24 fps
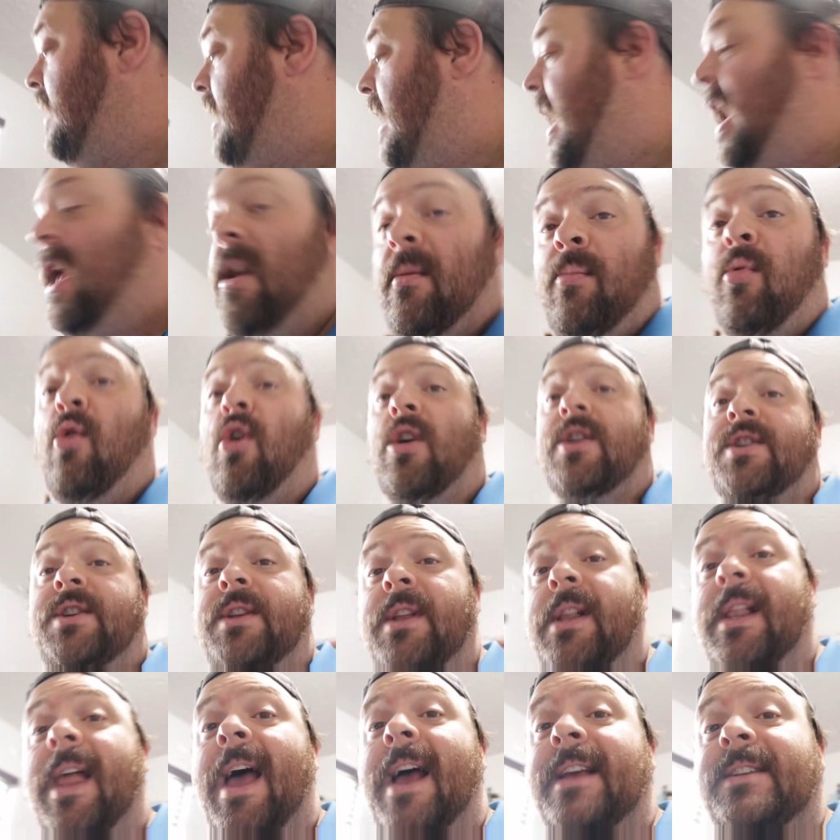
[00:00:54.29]
And a
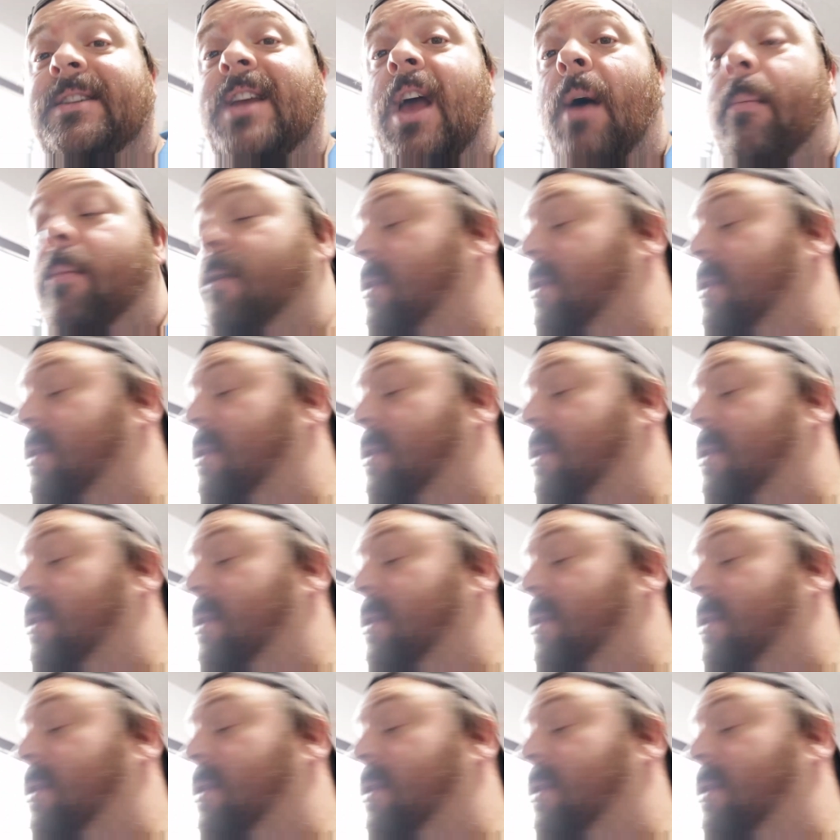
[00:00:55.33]
portion of the last couple